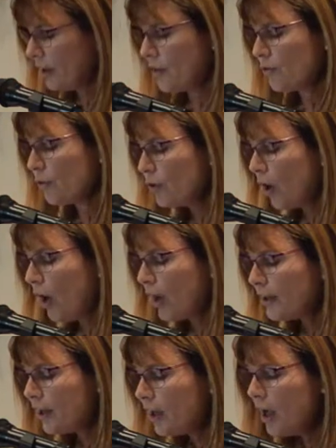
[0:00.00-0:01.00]
through God.
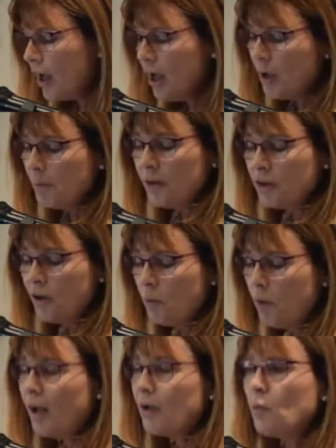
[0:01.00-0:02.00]
But you know
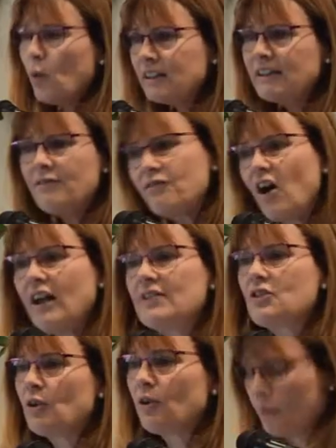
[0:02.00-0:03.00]
what? What
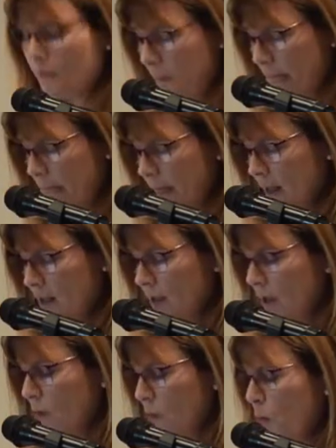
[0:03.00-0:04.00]
defines you?
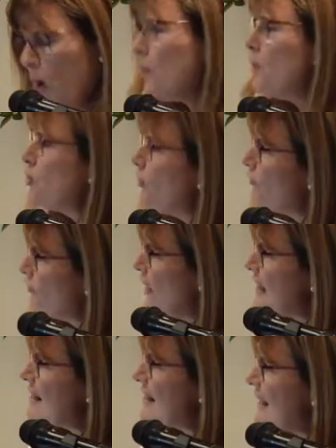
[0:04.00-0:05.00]
What would your
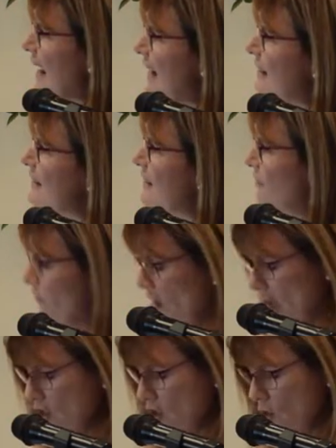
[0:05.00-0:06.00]
friends say
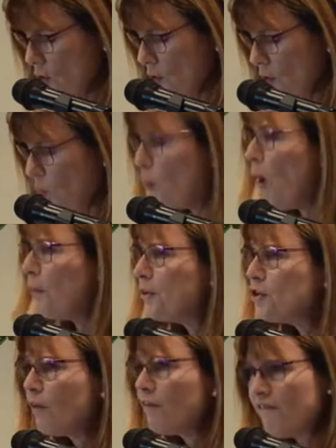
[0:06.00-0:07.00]
define you? What would
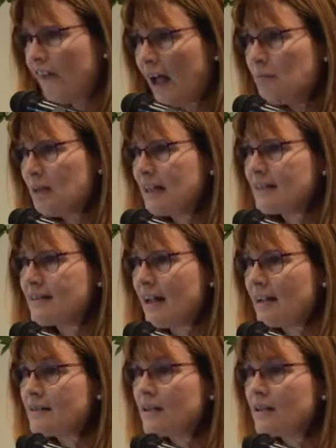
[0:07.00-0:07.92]
your family say